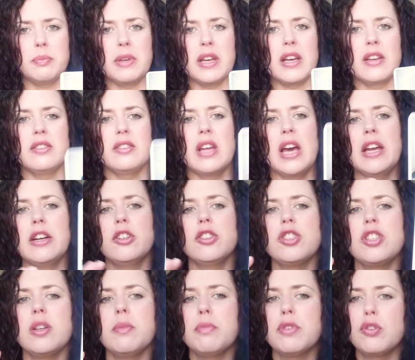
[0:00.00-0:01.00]
because the
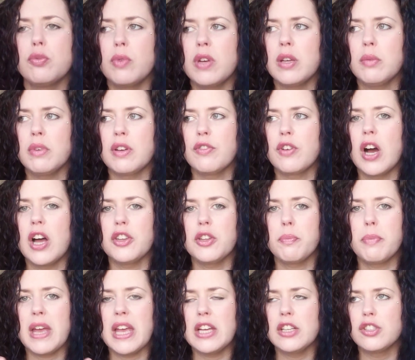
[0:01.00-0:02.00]
energy in between, we've got the
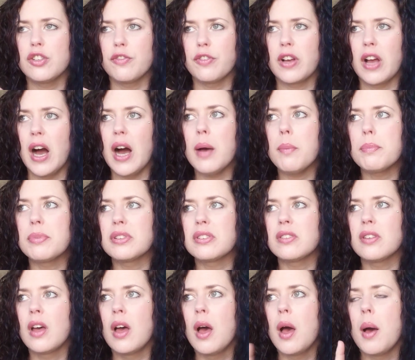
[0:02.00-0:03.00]
Page of
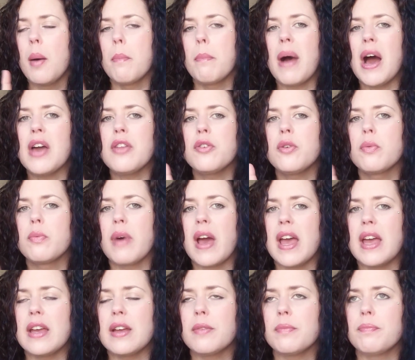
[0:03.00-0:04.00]
Cups. By the
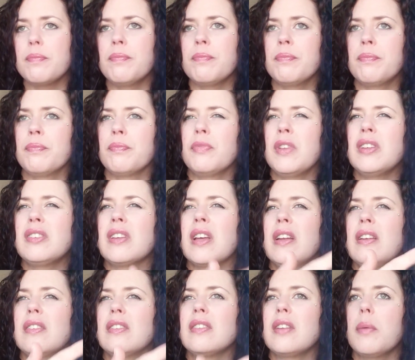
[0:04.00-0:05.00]
way, this
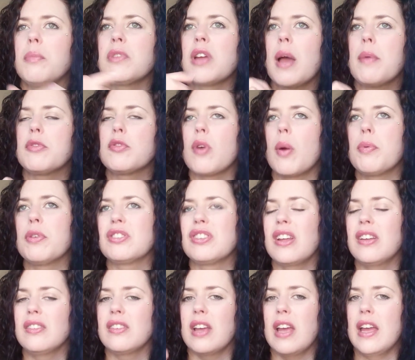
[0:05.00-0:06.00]
can sometimes
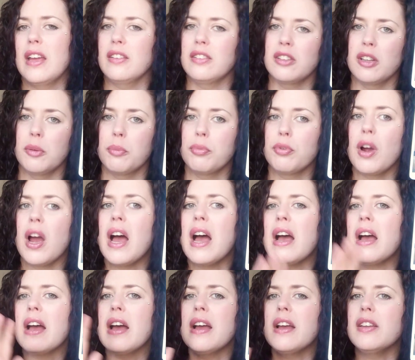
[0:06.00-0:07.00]
represent a
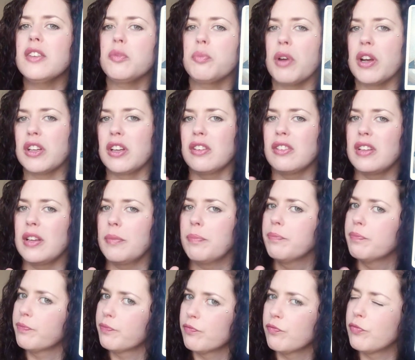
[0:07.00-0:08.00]
surprise pregnancy
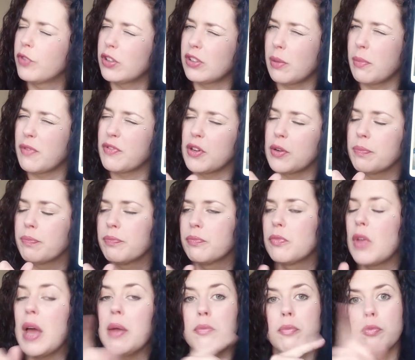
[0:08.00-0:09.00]
for some of you.
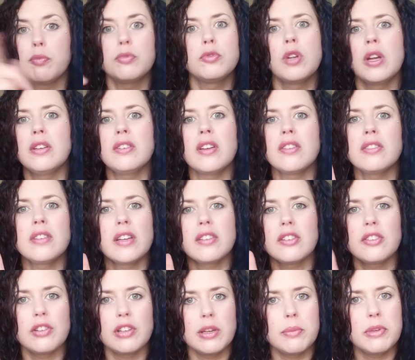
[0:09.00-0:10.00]
And it doesn't
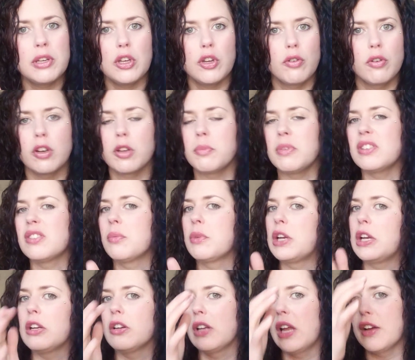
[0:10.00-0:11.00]
necessarily mean you, it could be someone
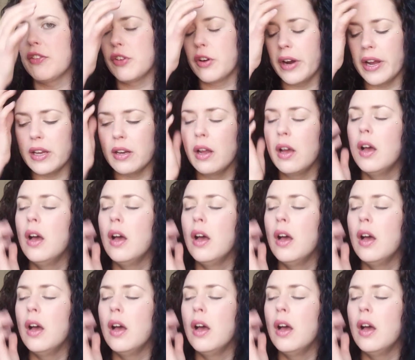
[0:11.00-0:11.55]
in your life, all right?